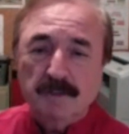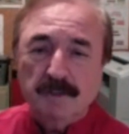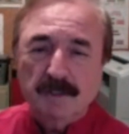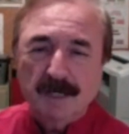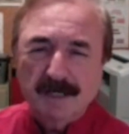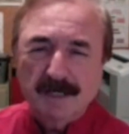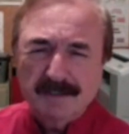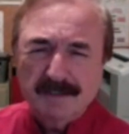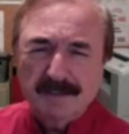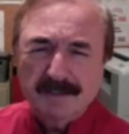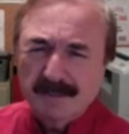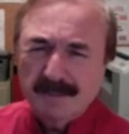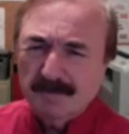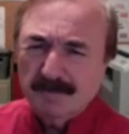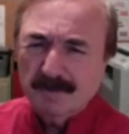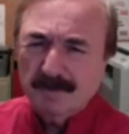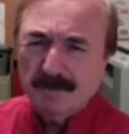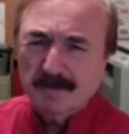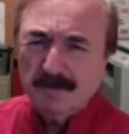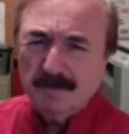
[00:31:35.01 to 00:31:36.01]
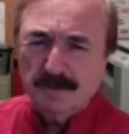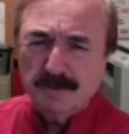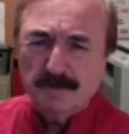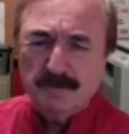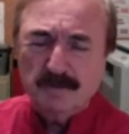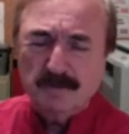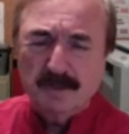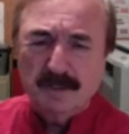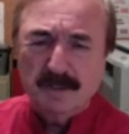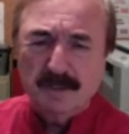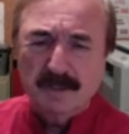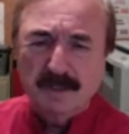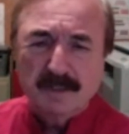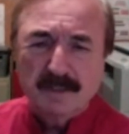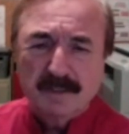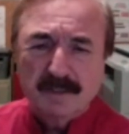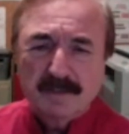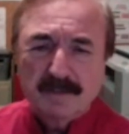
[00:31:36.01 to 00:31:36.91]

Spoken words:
I said, "Do you ever go to